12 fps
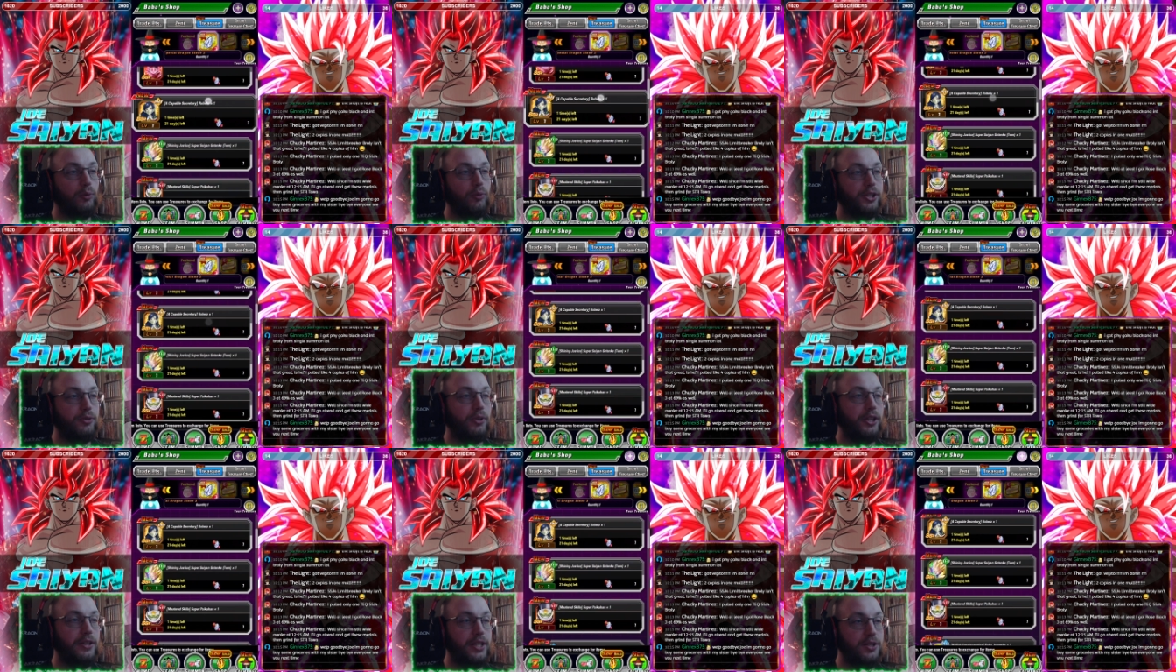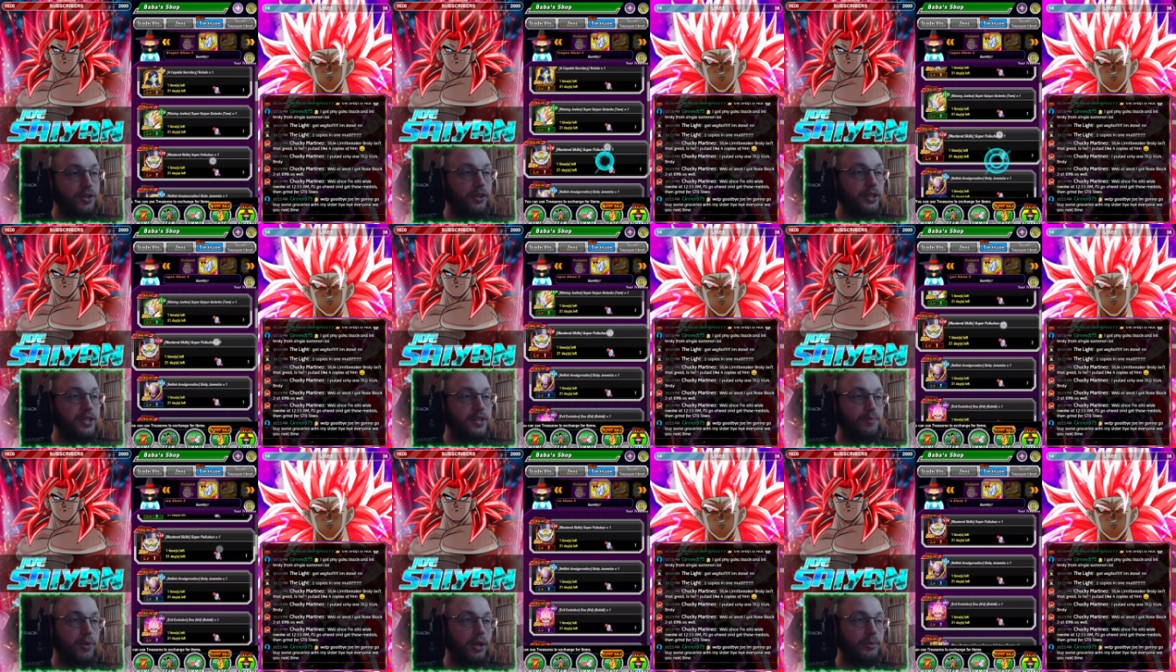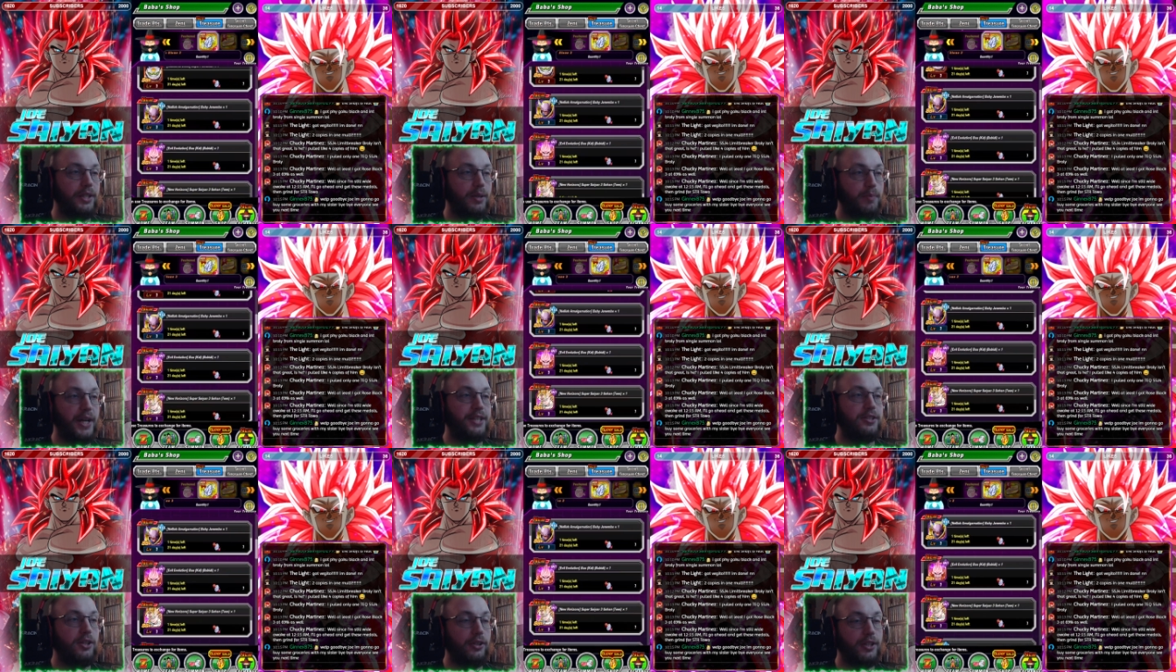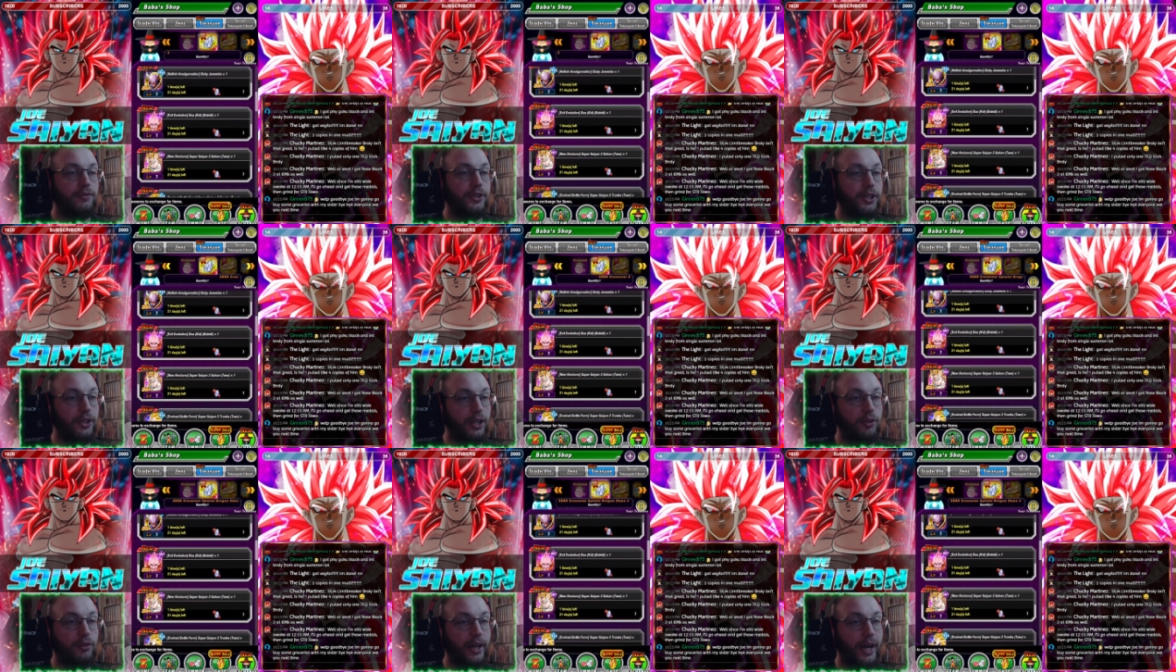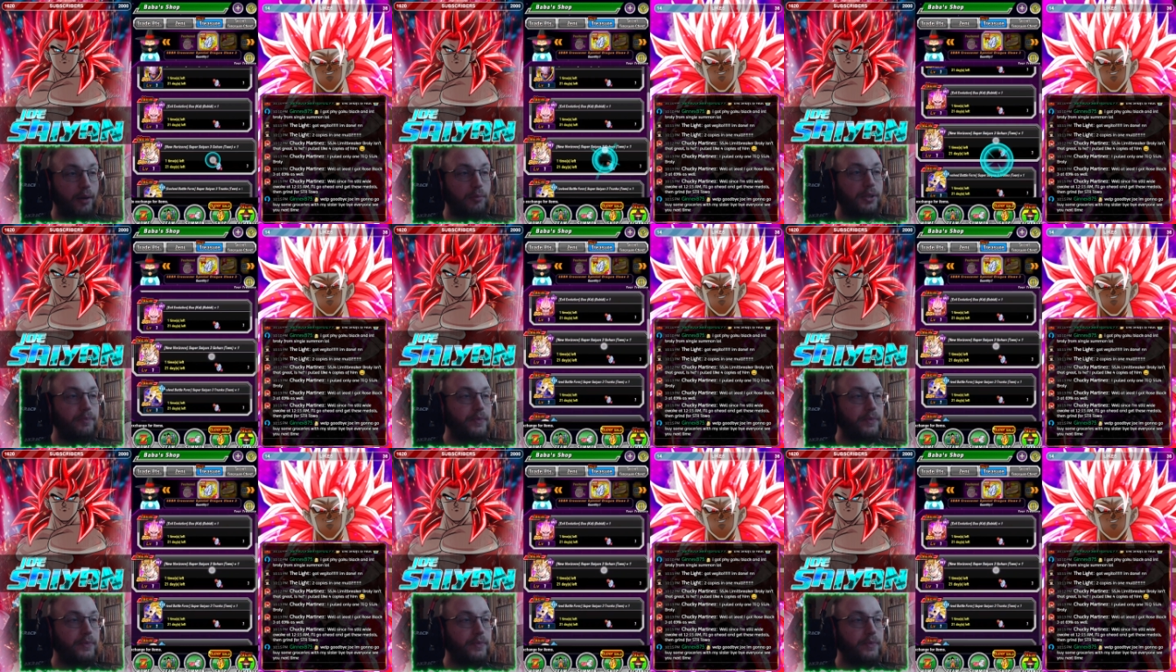which one of these units is probably the best unit for you to grab.